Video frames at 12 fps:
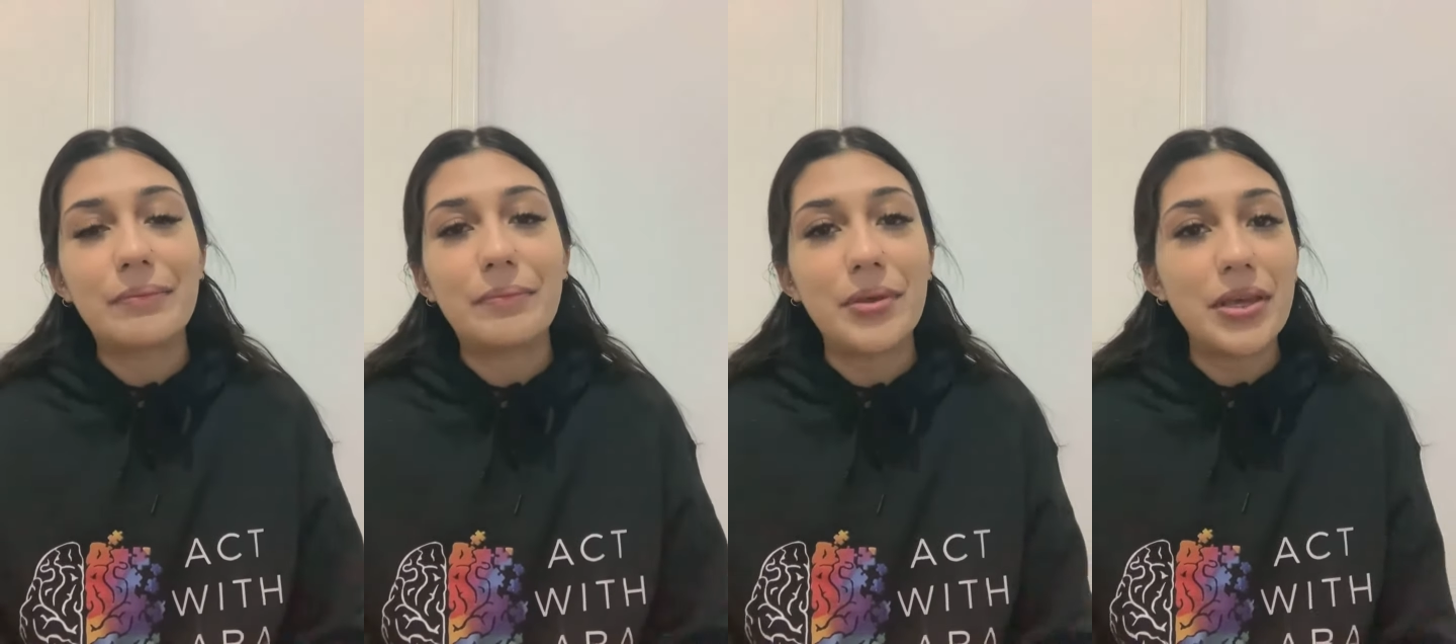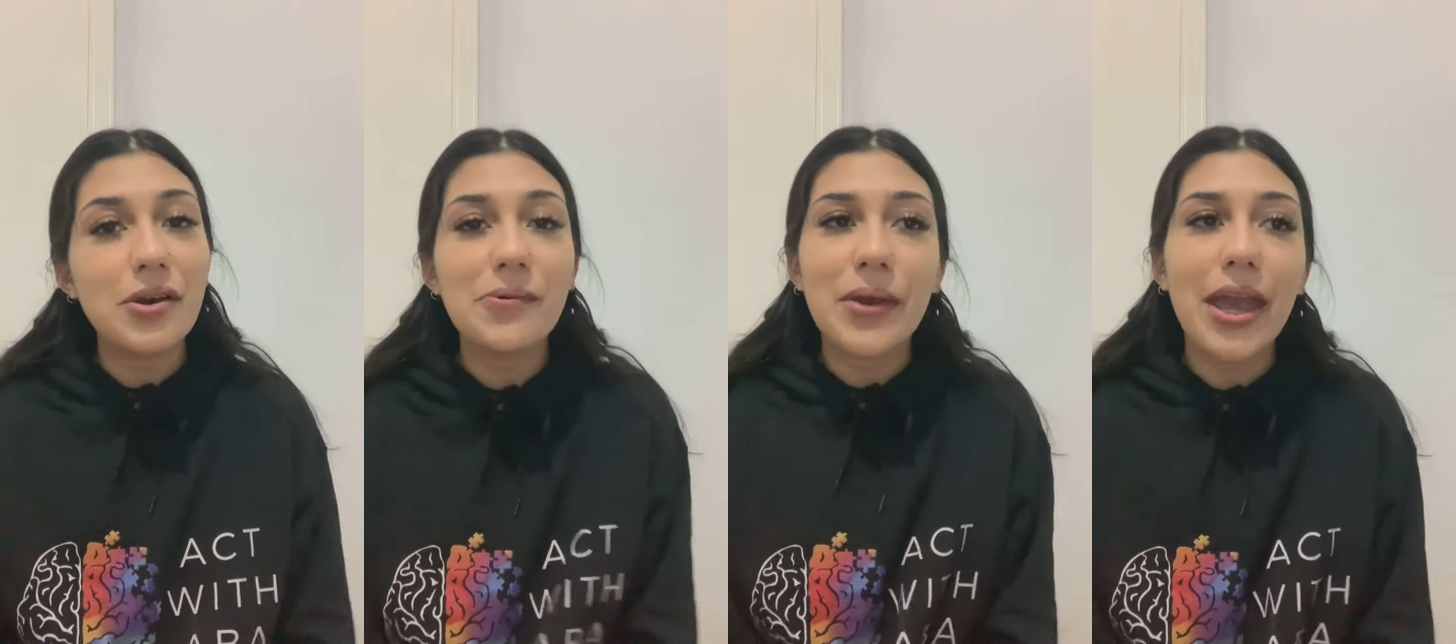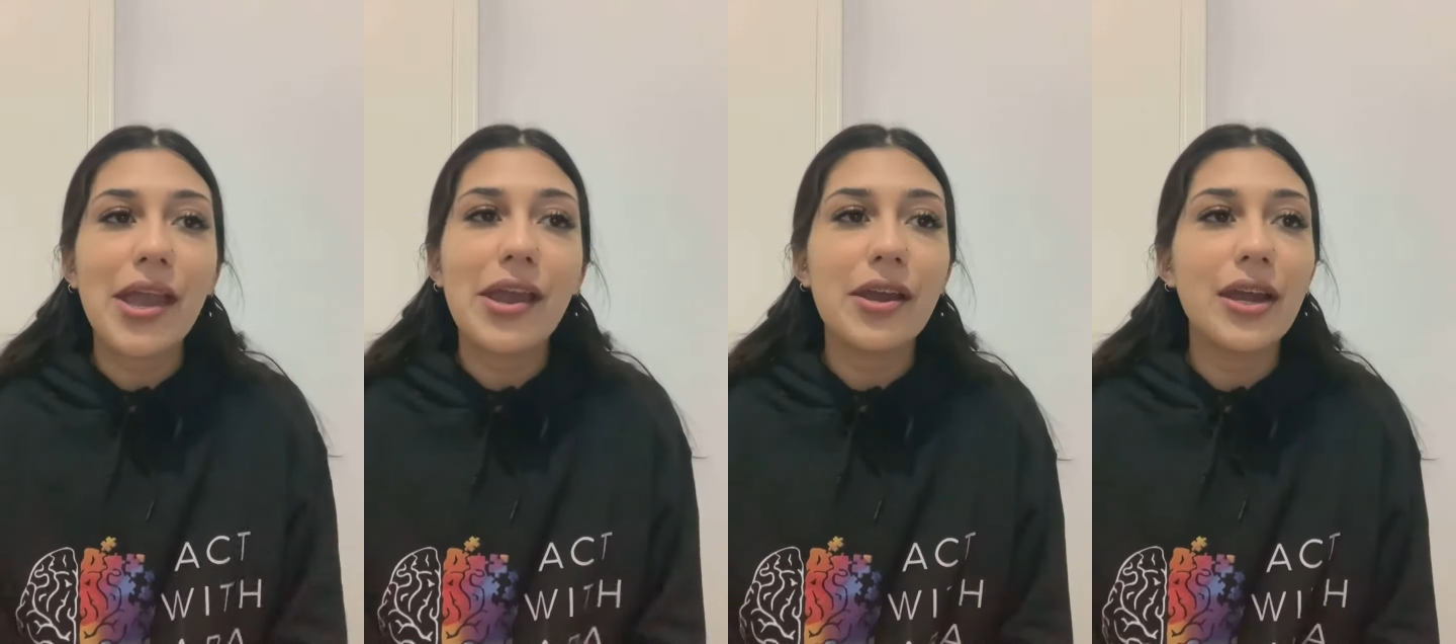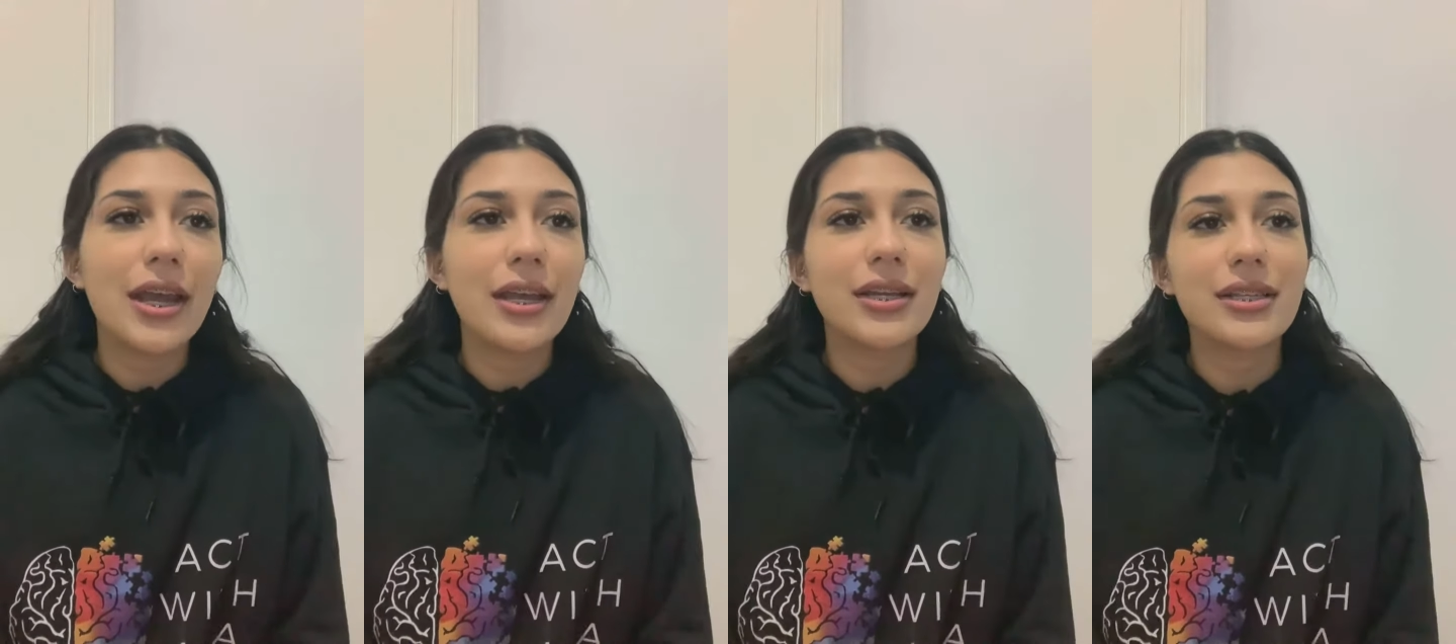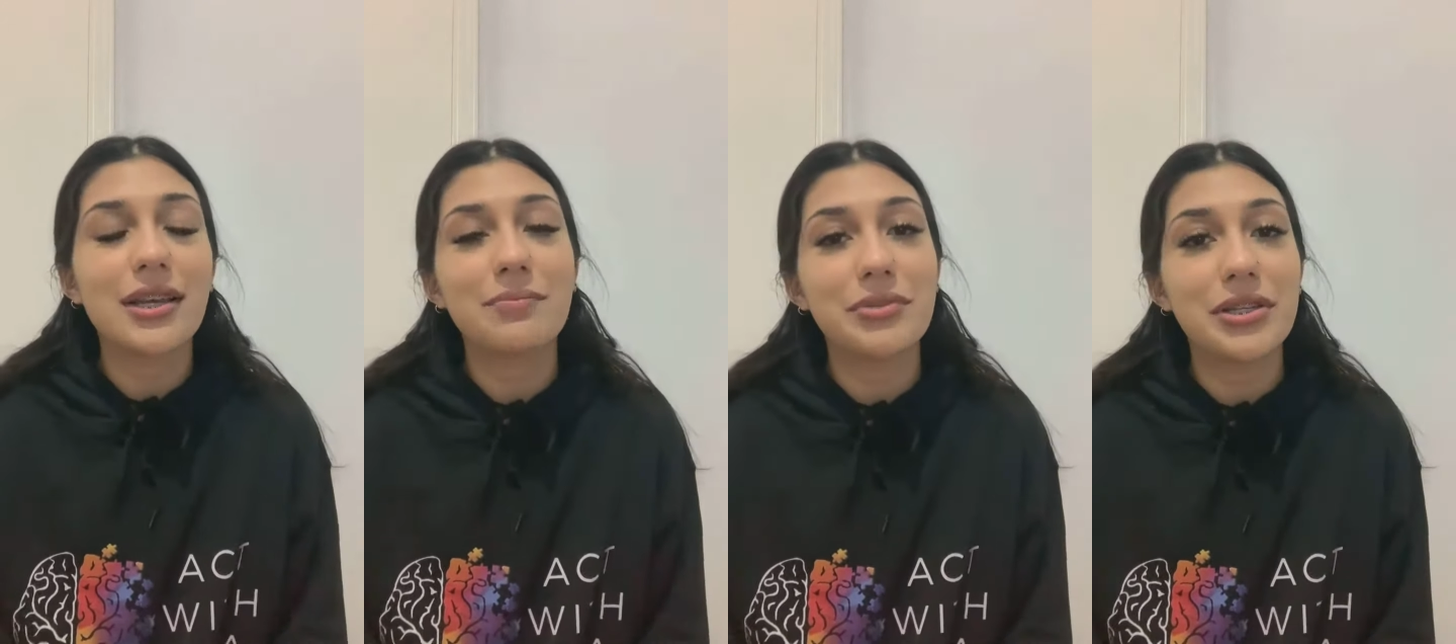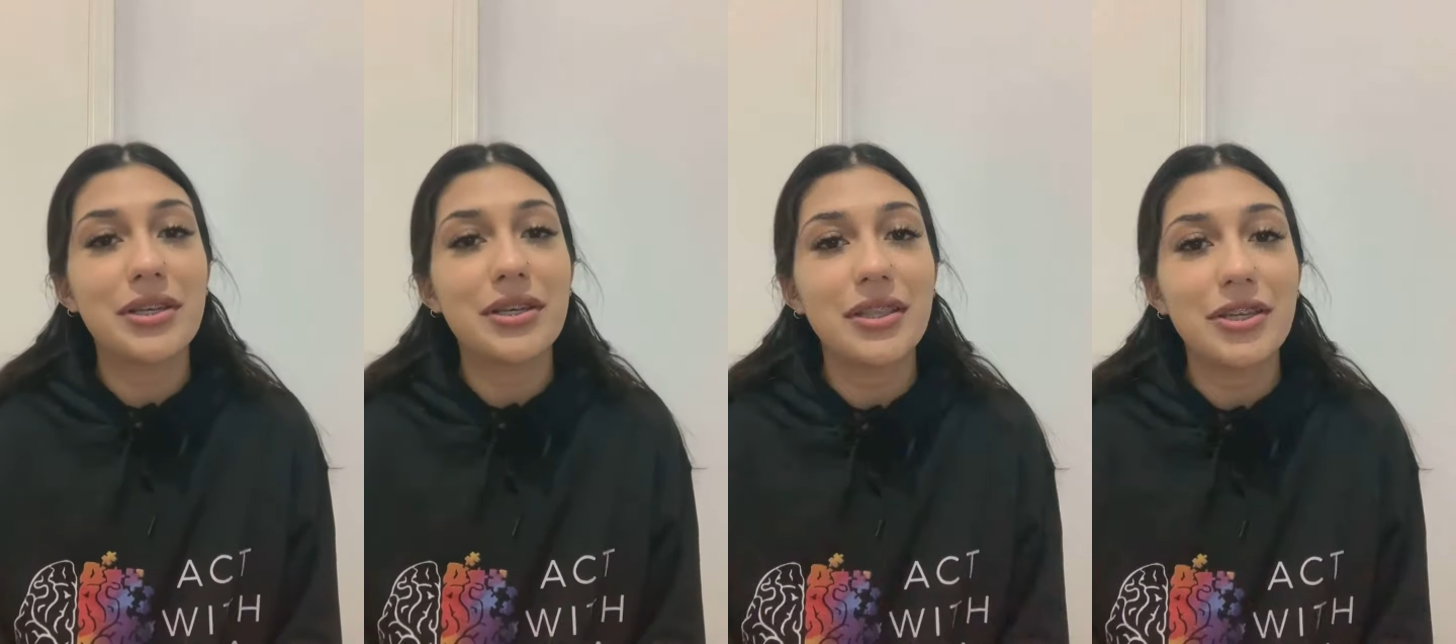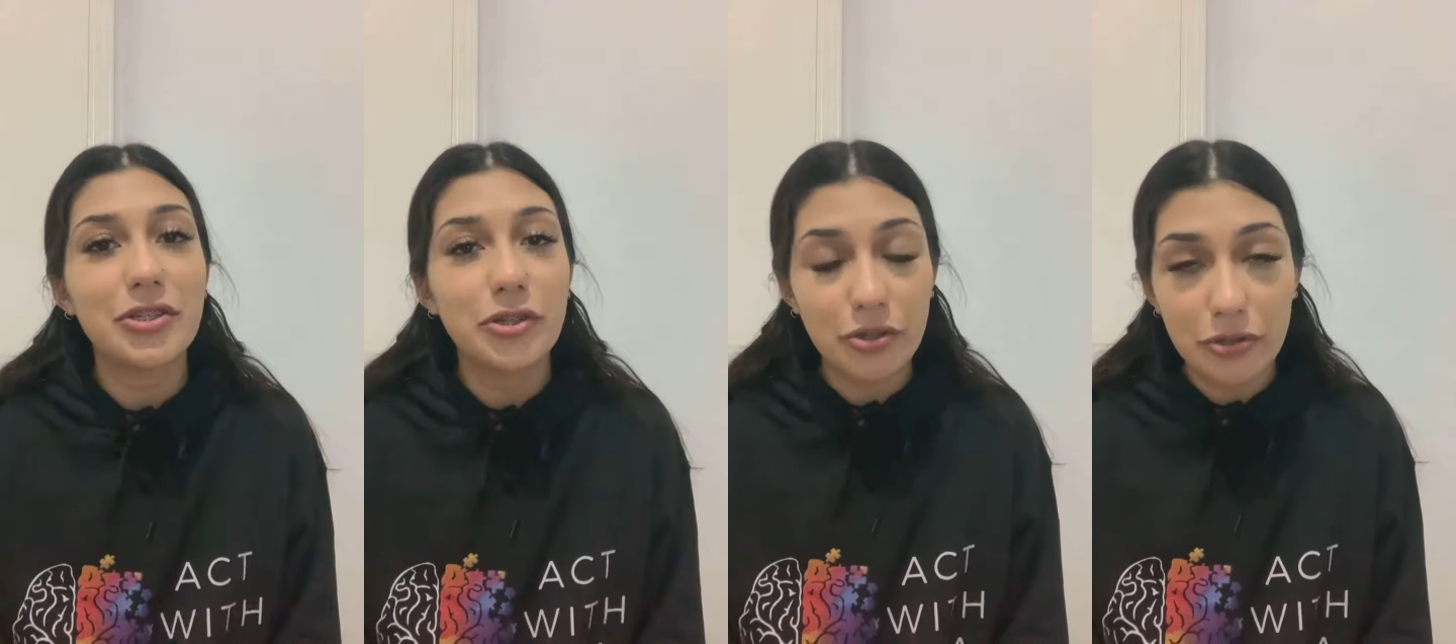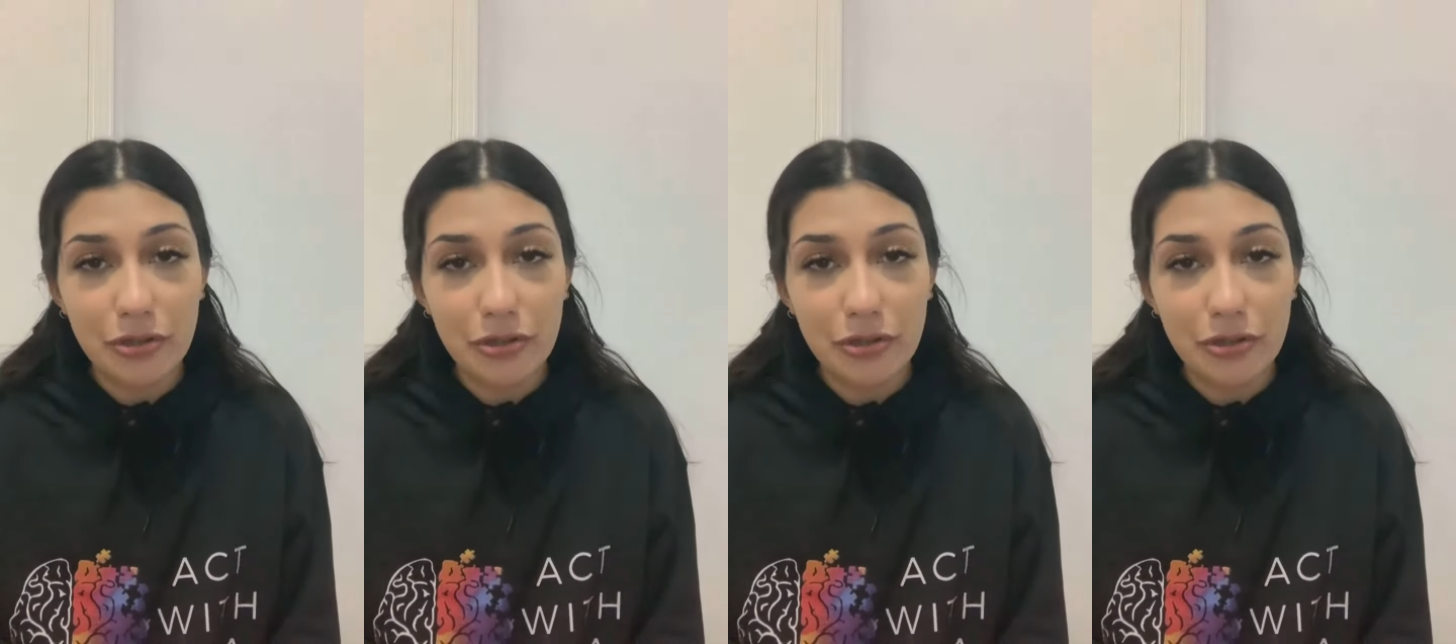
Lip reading: being aware and accepting the internal